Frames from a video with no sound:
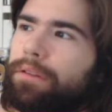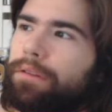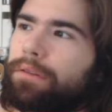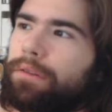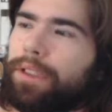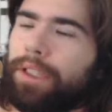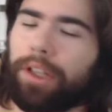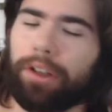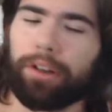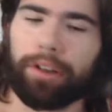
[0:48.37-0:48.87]

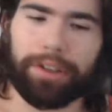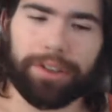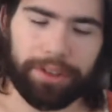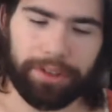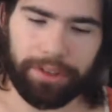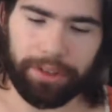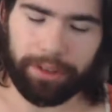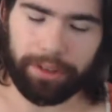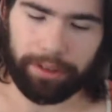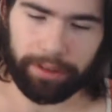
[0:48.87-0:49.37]
As I
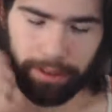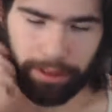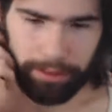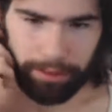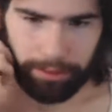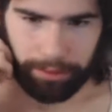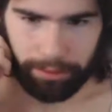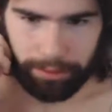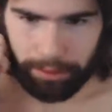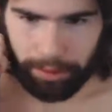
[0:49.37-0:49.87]
said in the
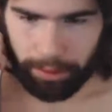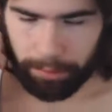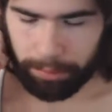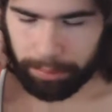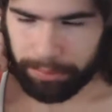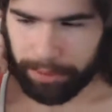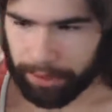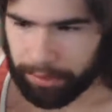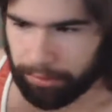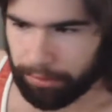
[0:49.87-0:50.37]
other
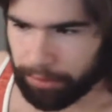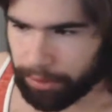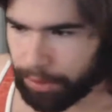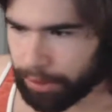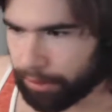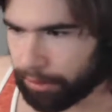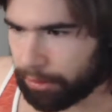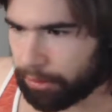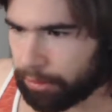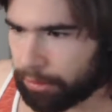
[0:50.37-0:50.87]
update
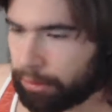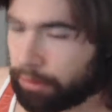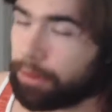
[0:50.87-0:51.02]
video,